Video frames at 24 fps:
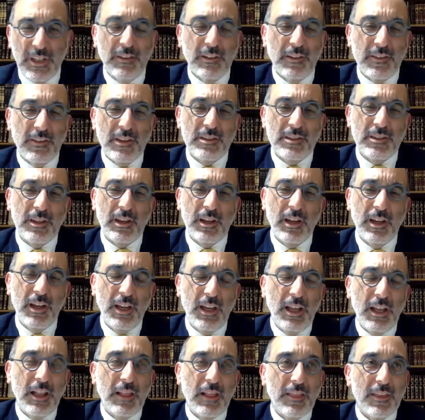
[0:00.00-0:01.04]
that there's
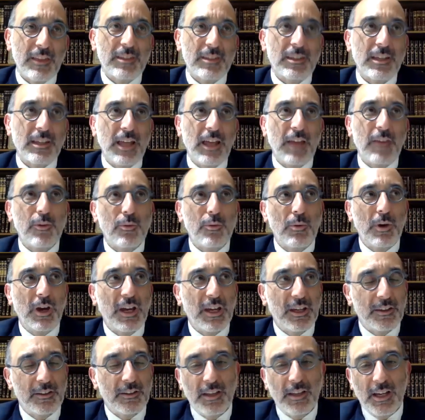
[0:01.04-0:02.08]
another
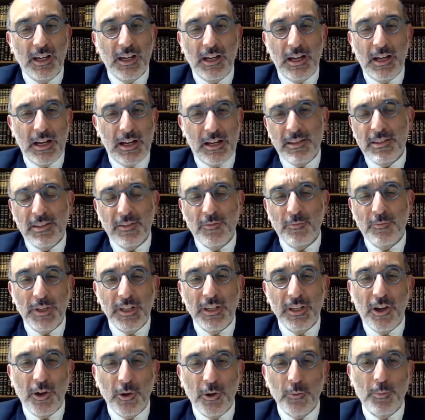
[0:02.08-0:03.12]
way. Their eyes have
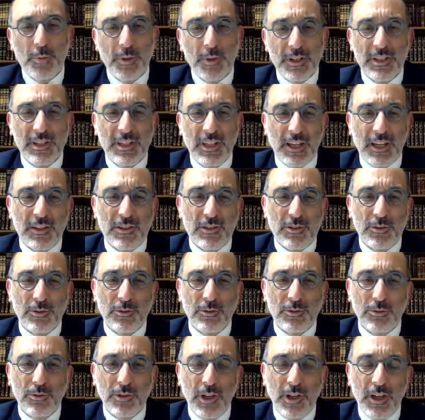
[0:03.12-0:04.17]
been opened here
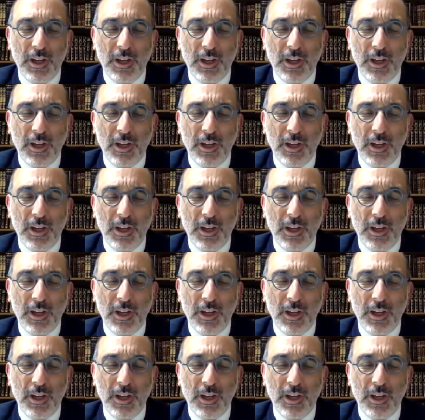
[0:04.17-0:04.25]
to